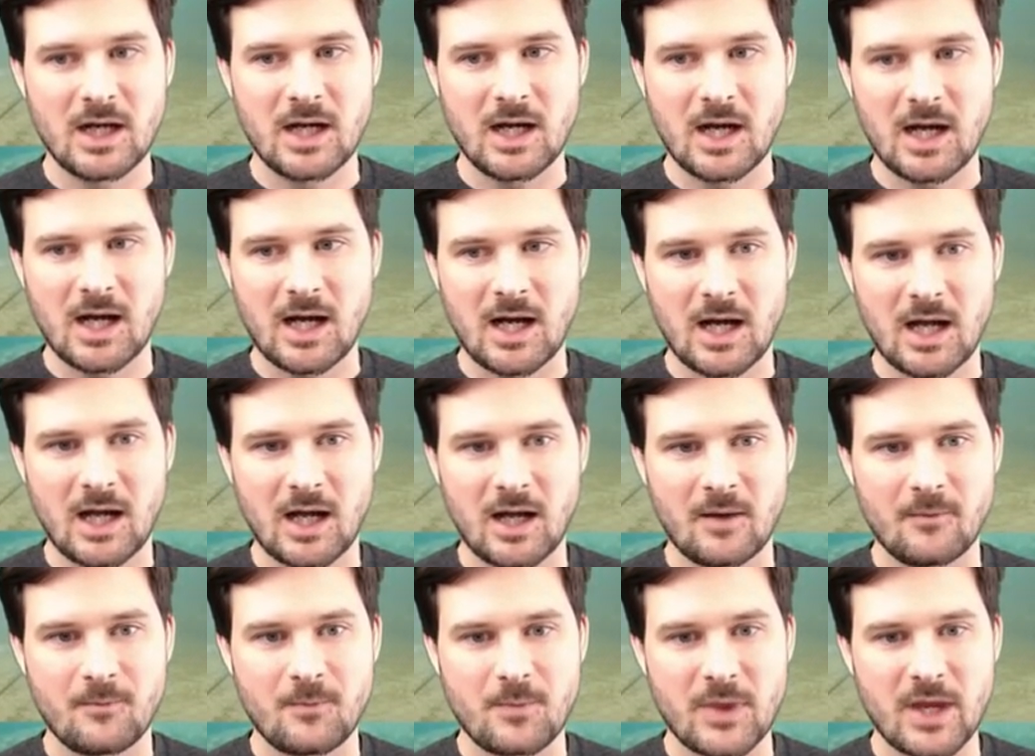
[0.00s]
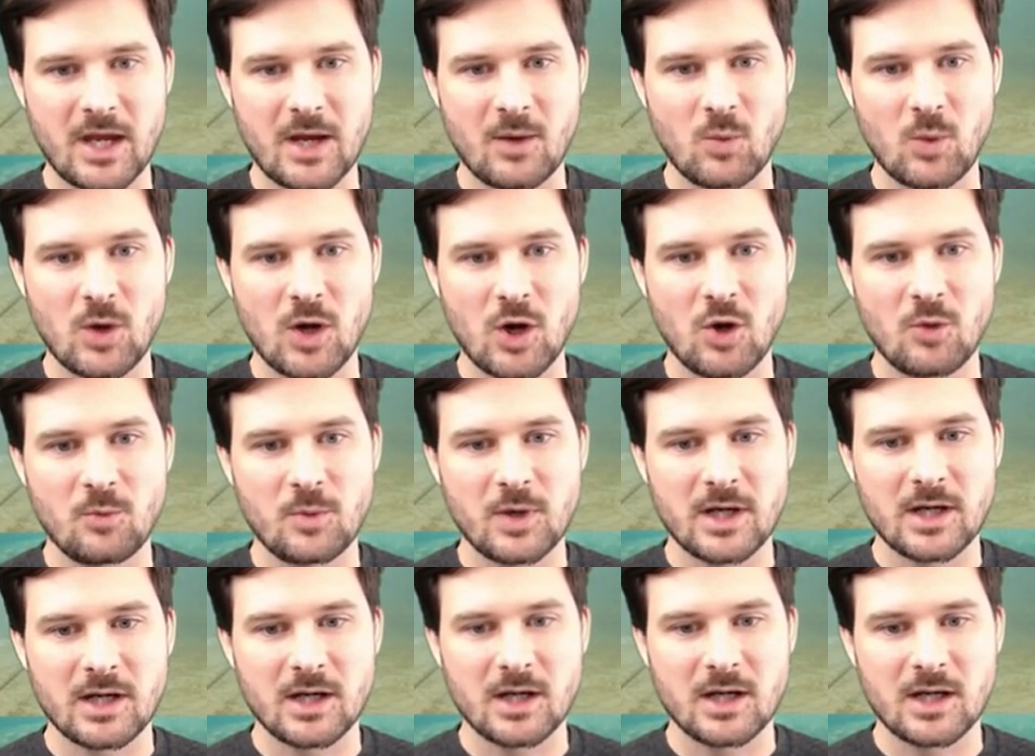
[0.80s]
um, and we're
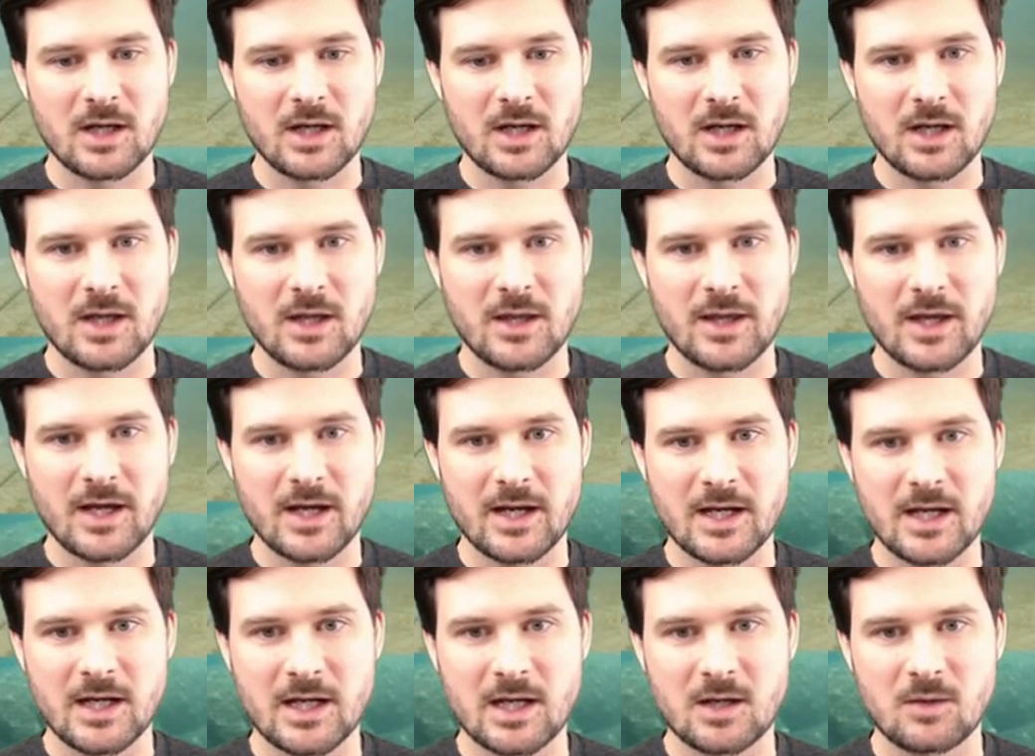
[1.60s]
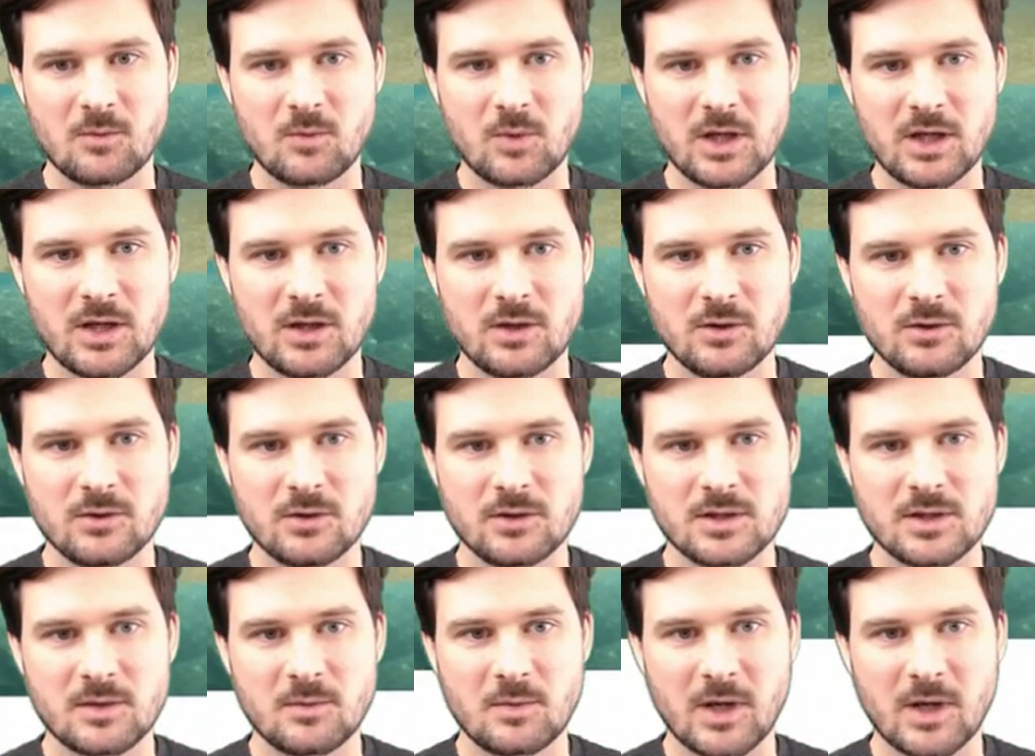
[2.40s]
hoping that it can be used by